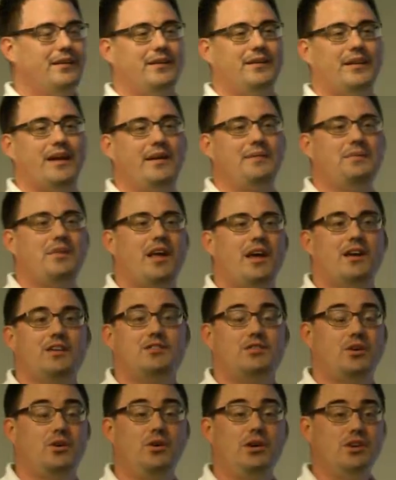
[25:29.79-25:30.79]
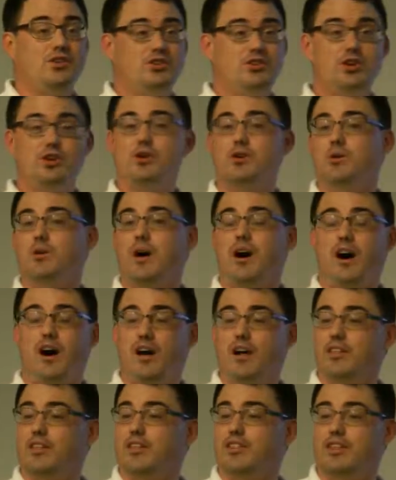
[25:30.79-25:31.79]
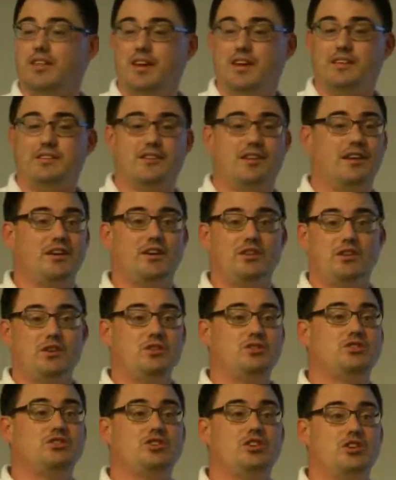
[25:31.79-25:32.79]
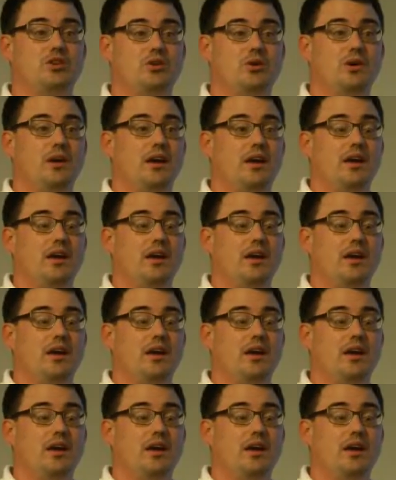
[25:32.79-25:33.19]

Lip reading: Right? So you can do all the things that you're used to